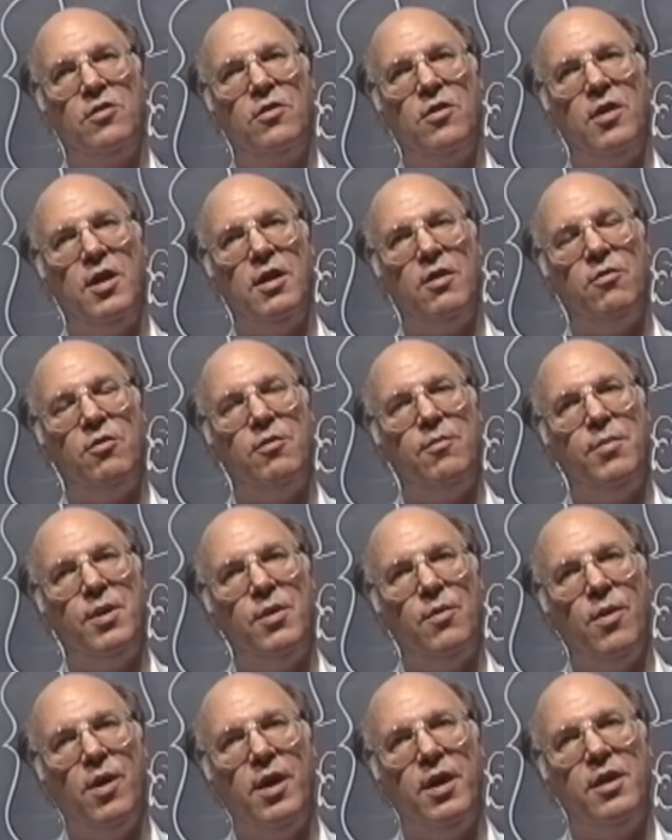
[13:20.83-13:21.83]
So then it would
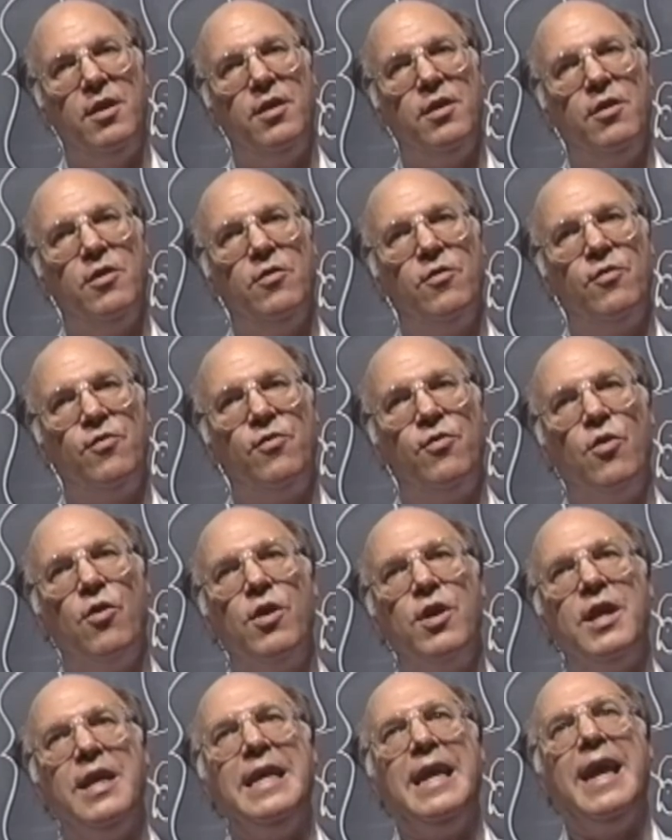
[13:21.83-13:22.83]
be what?
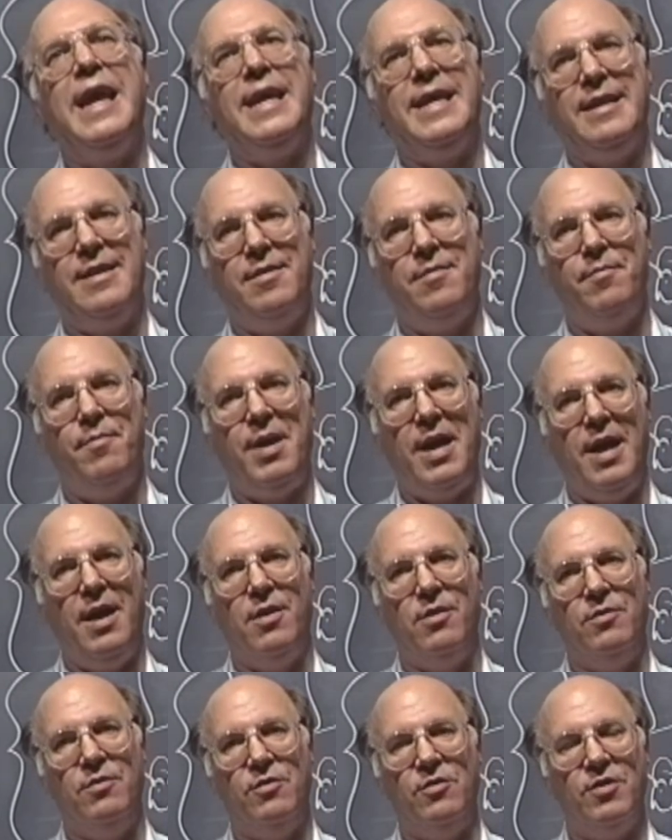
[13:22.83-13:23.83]
48
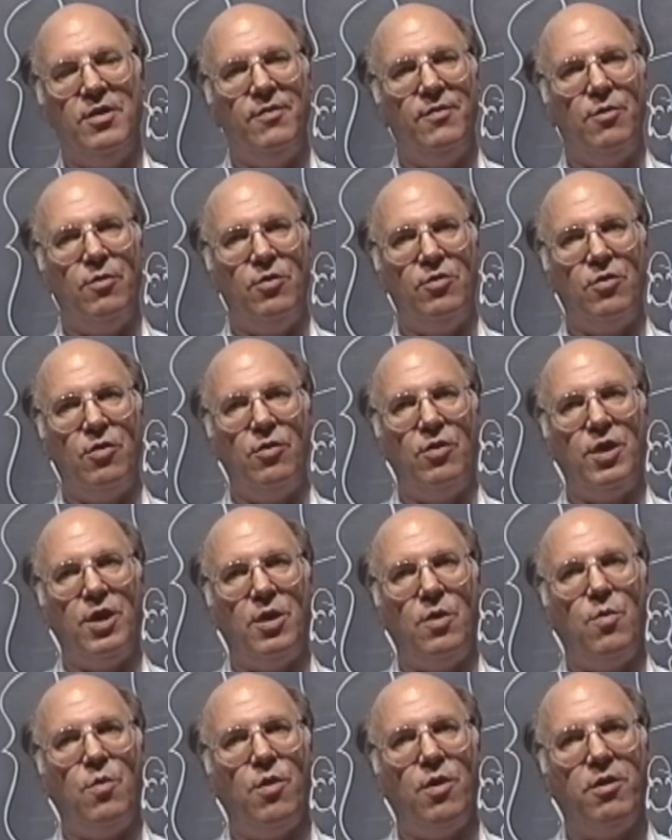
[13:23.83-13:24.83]
pounds. If it was only
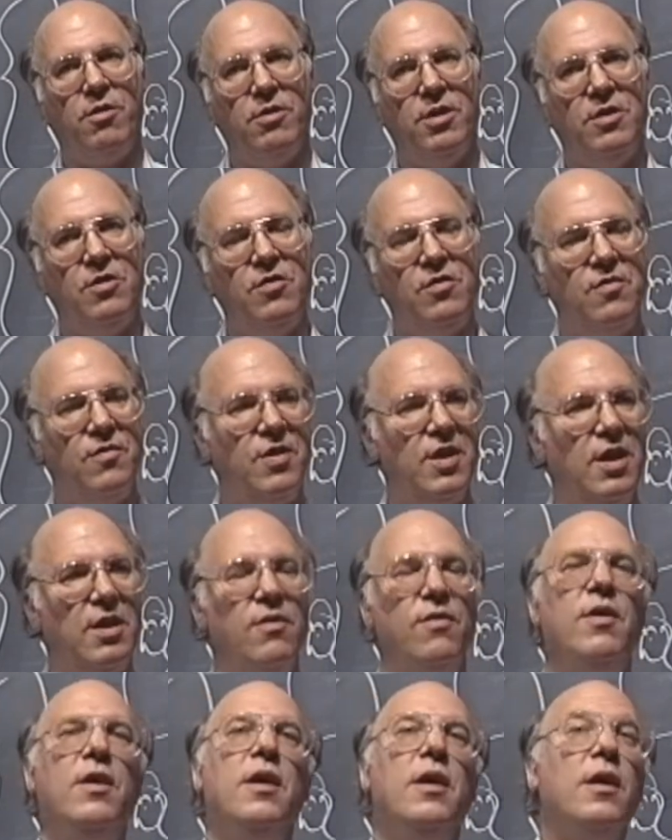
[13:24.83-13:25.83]
1/4 inch of
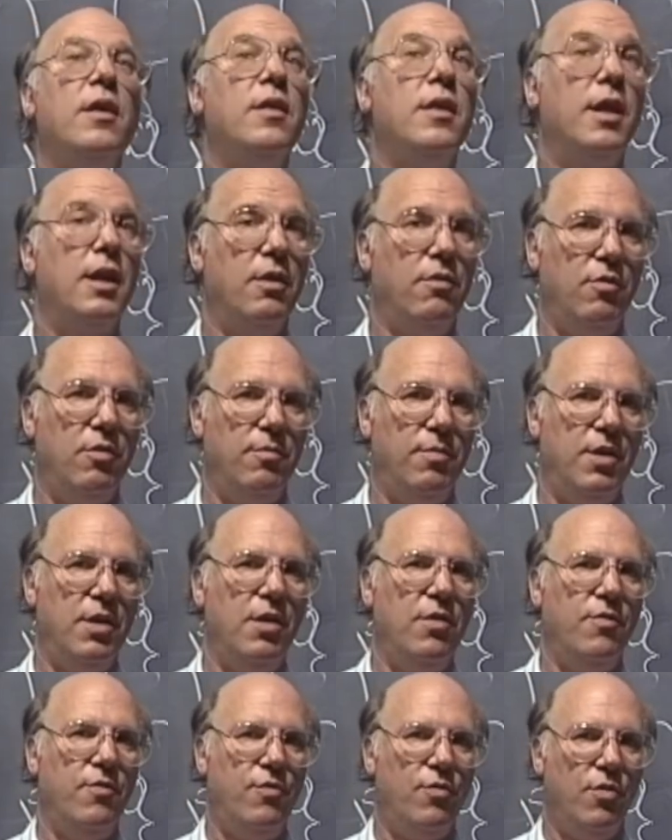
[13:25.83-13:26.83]
give, then it would
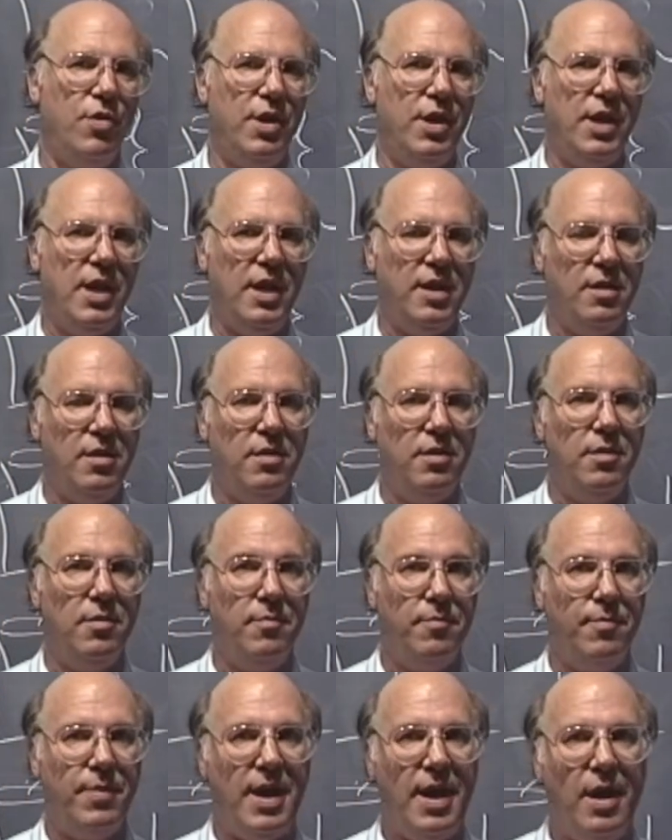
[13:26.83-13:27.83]
be 48
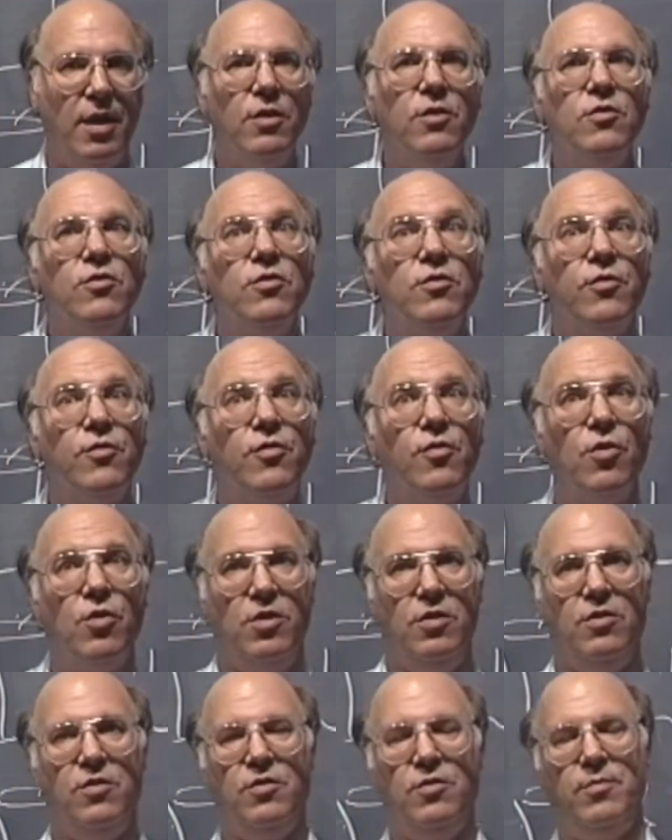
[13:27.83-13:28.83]
pounds of
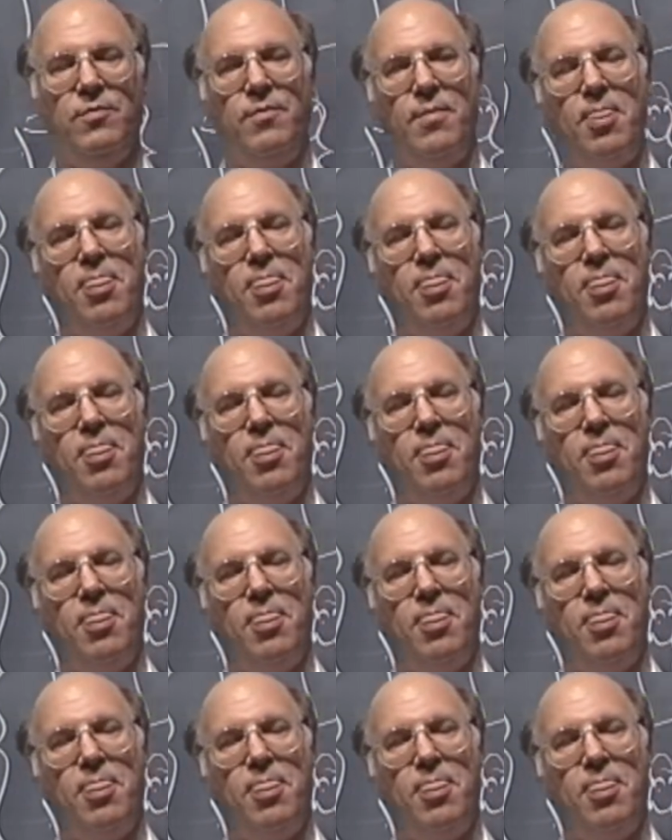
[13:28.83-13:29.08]
force.